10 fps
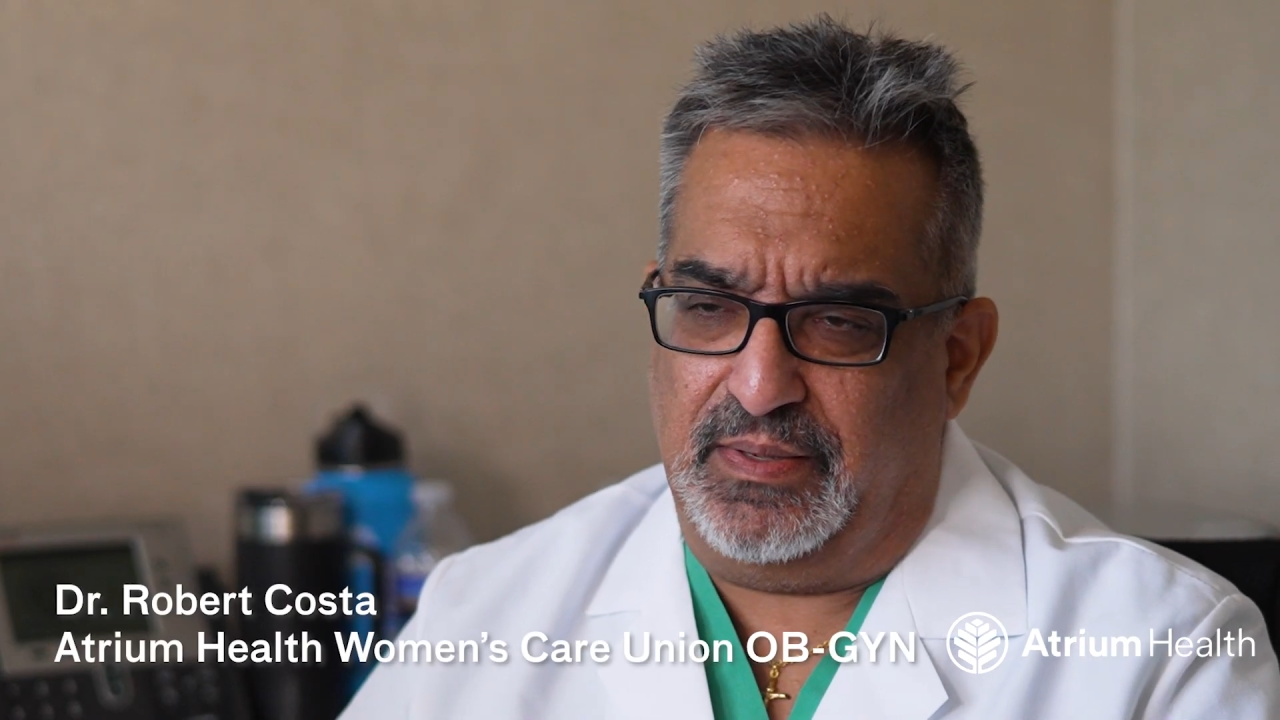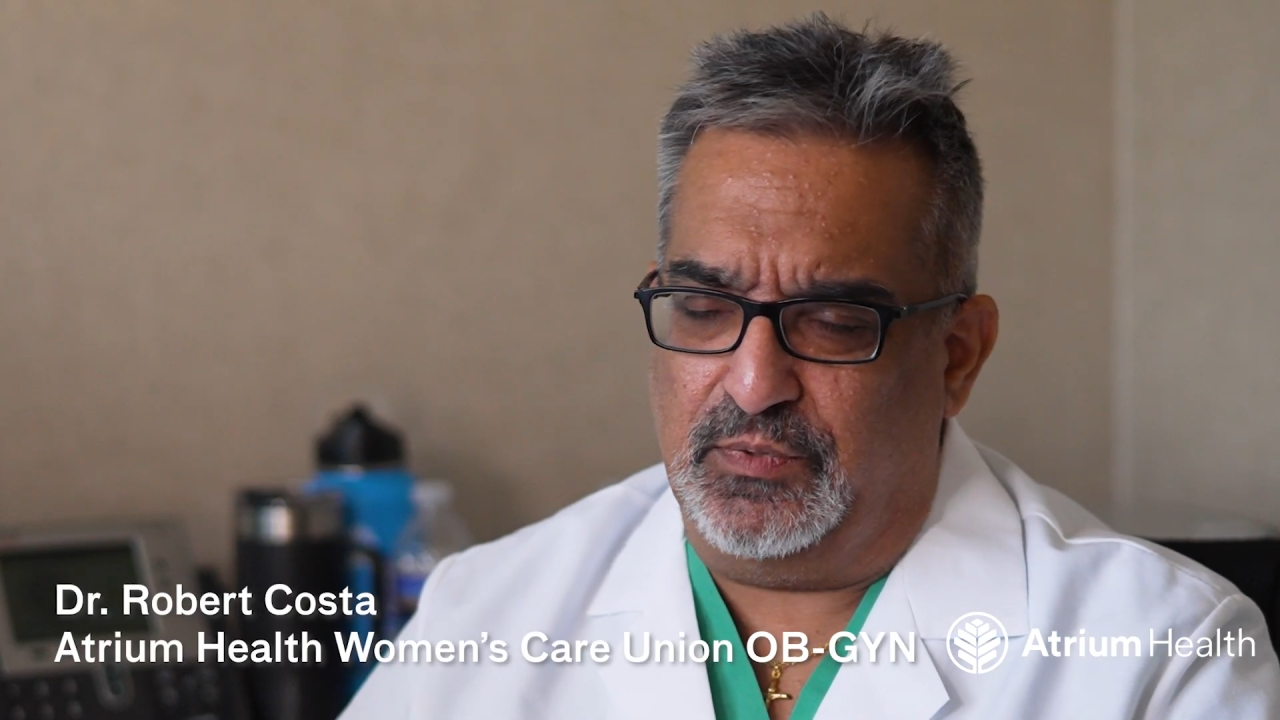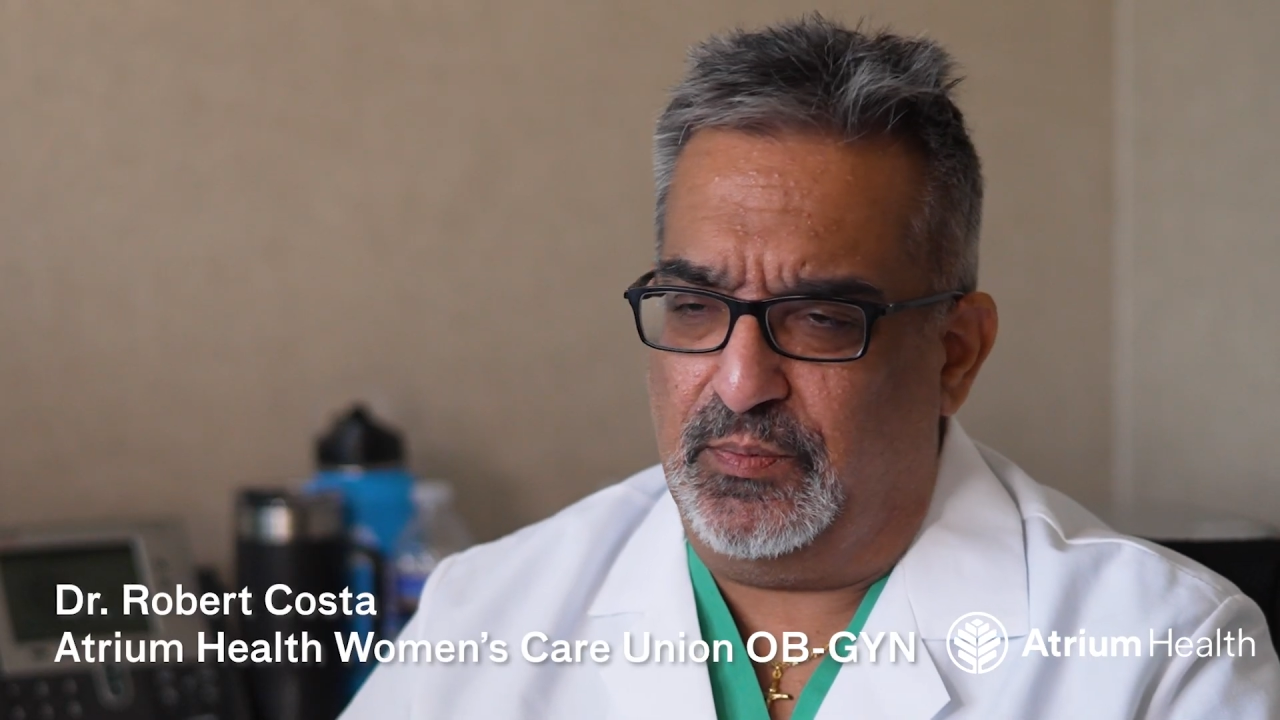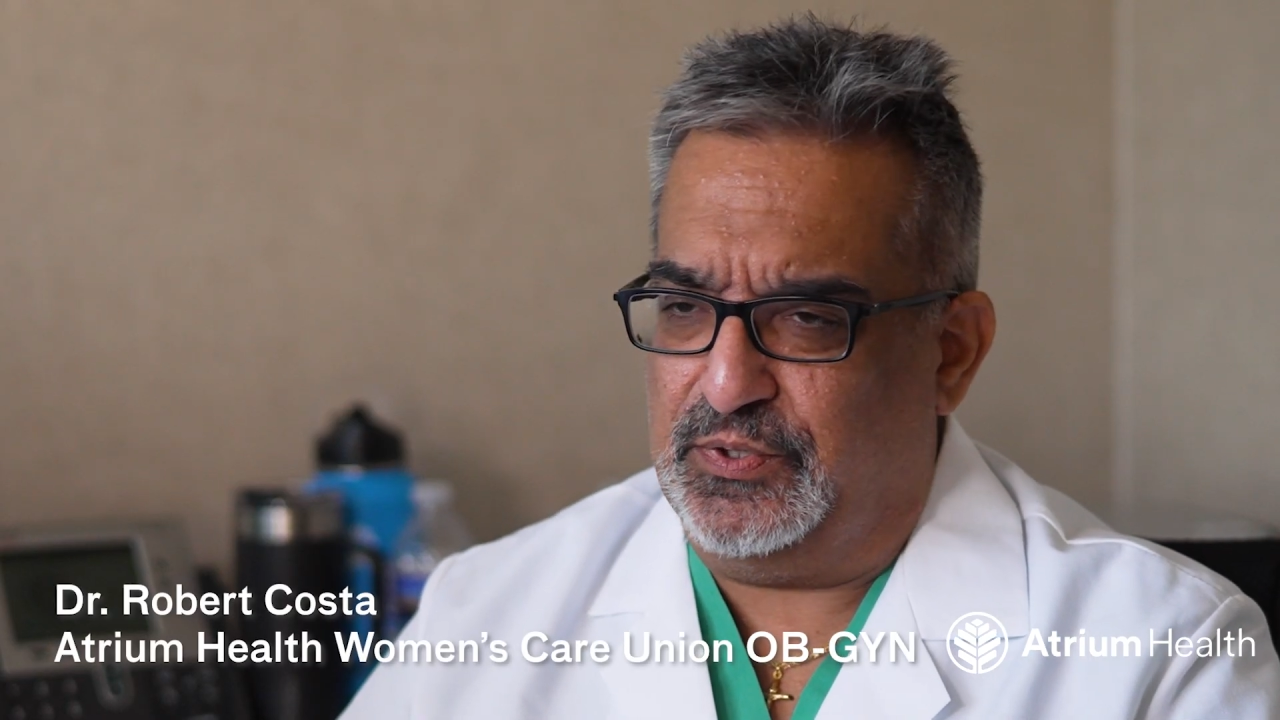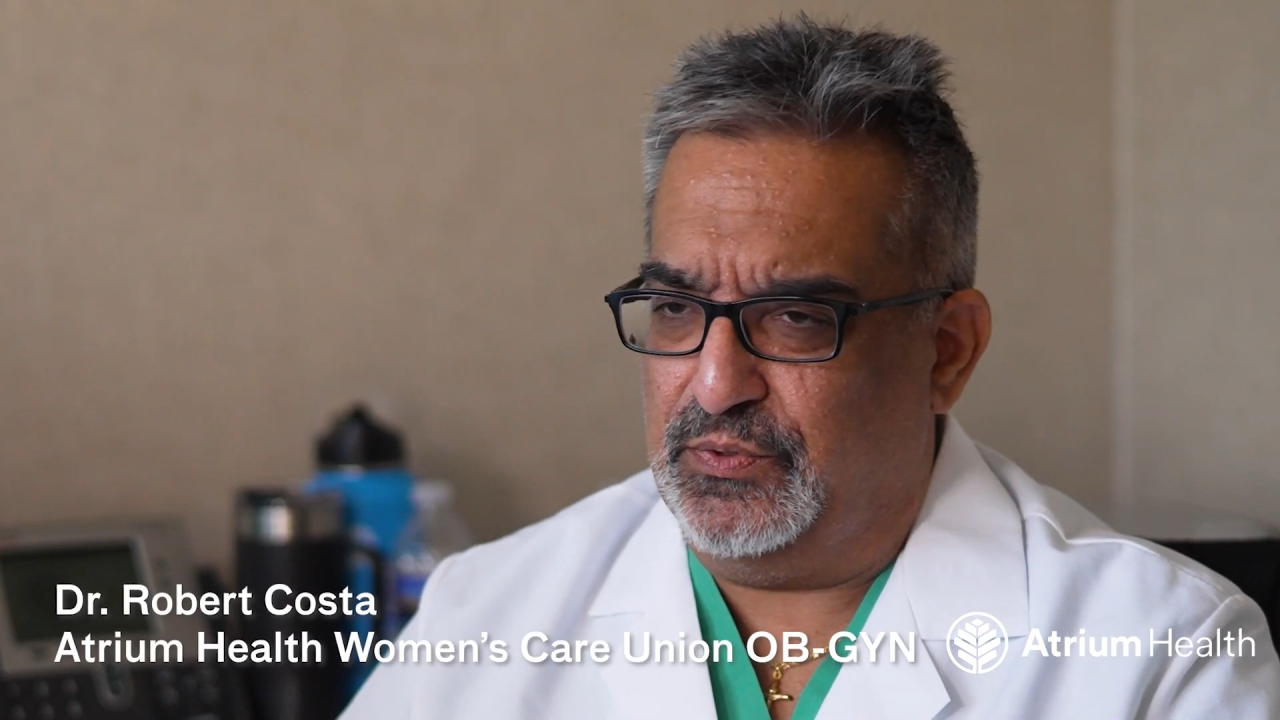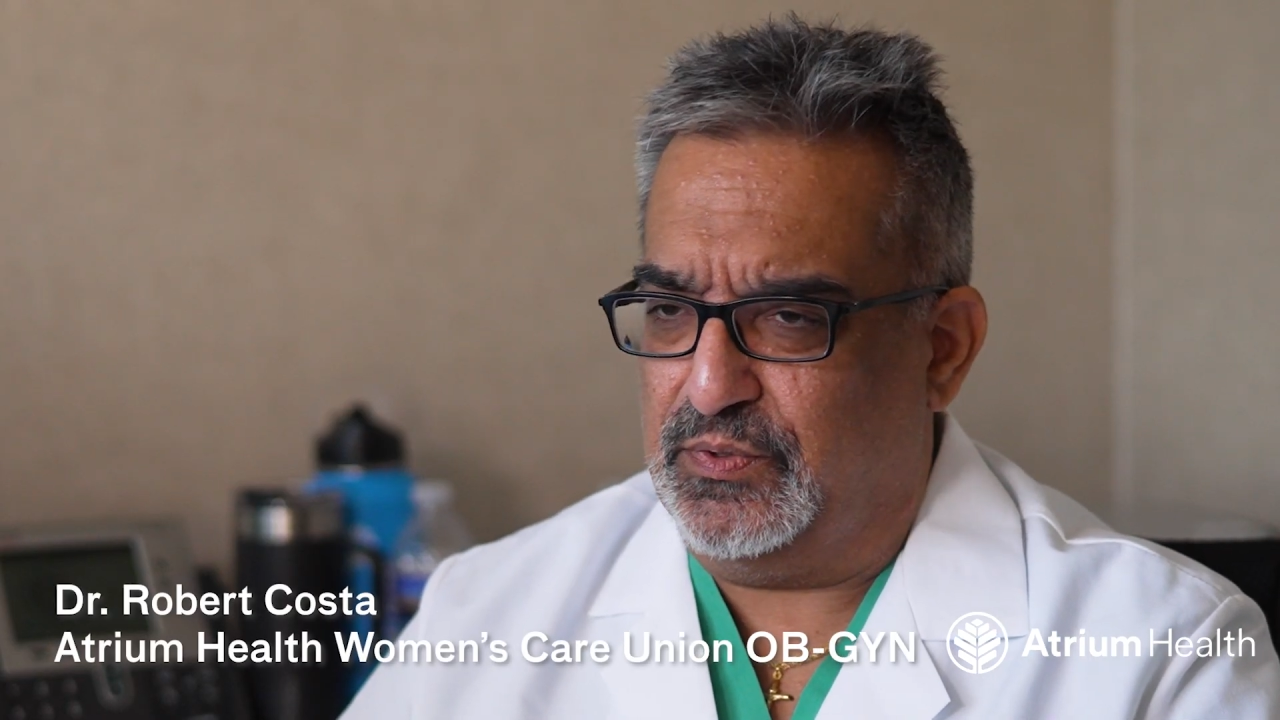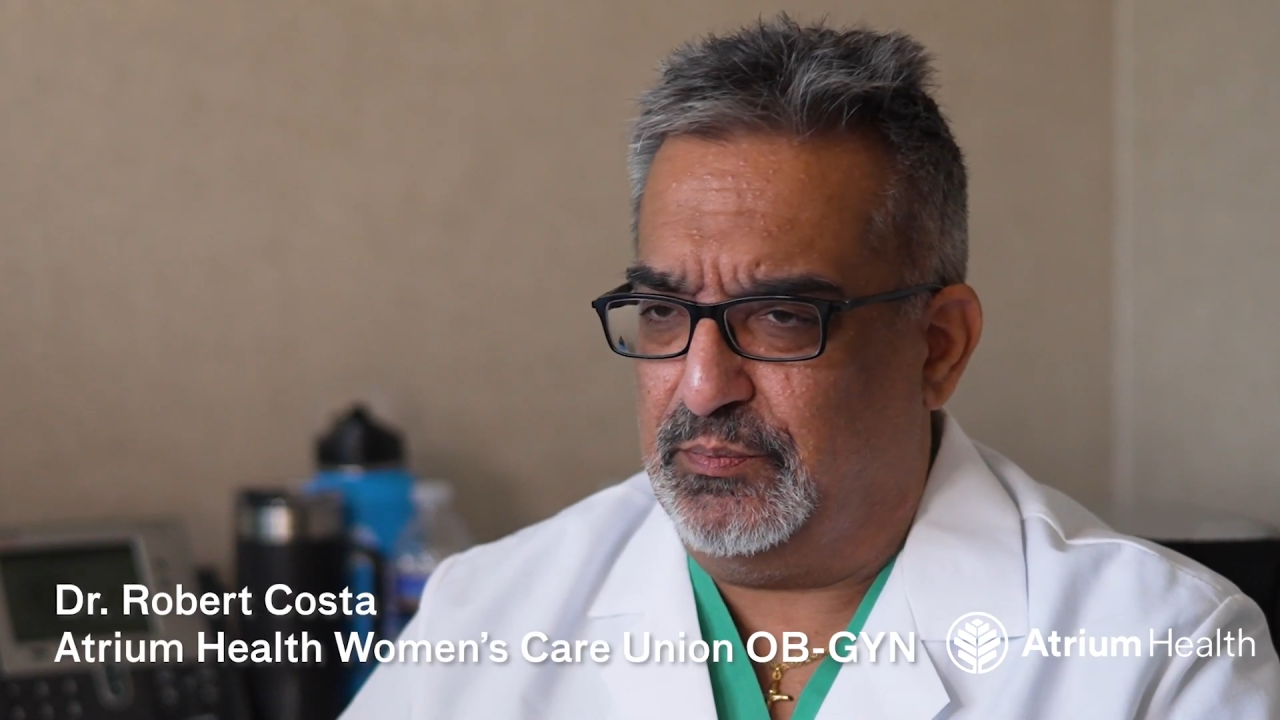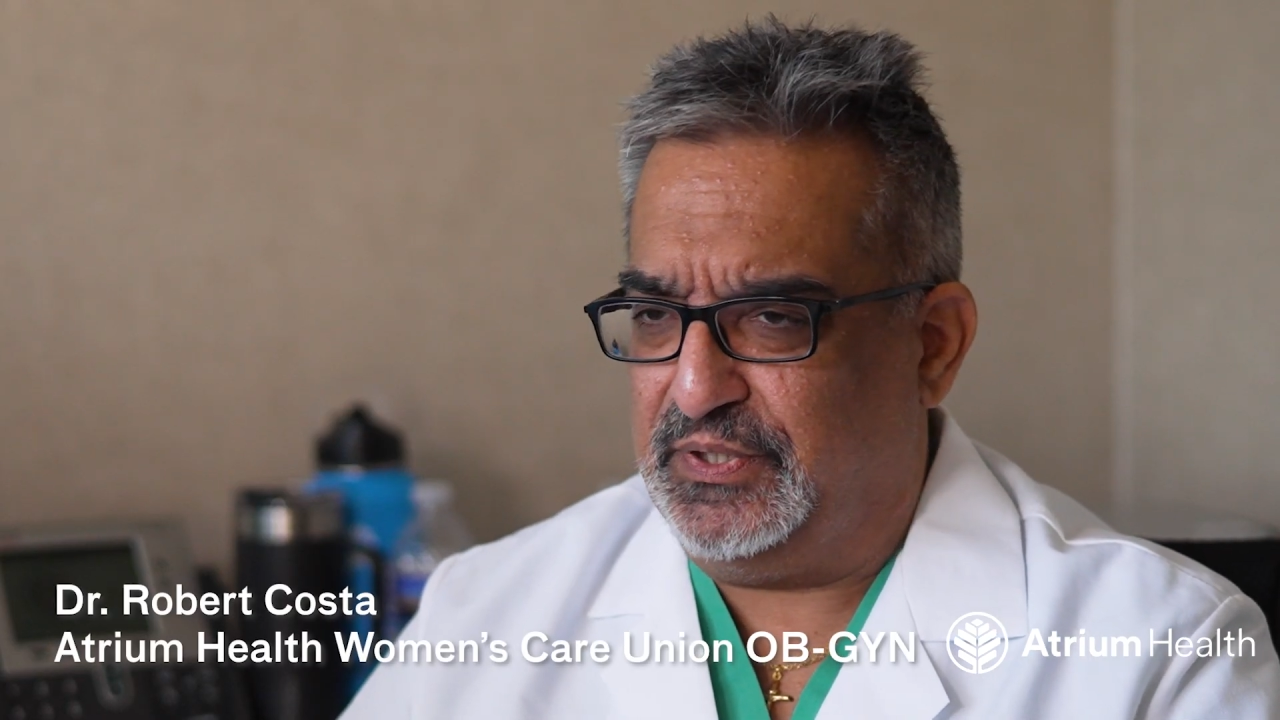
abnormal uterine